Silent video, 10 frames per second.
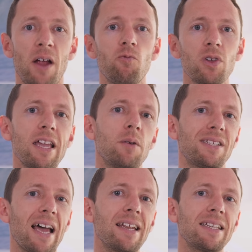and really
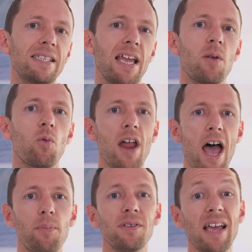helps to understand what
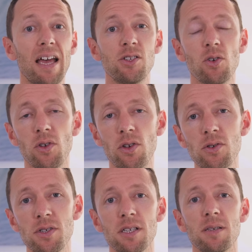happens as your
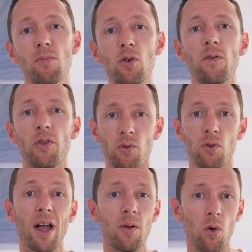users move
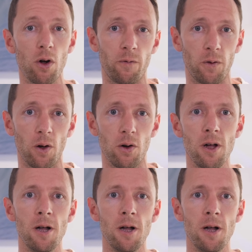through a workflow.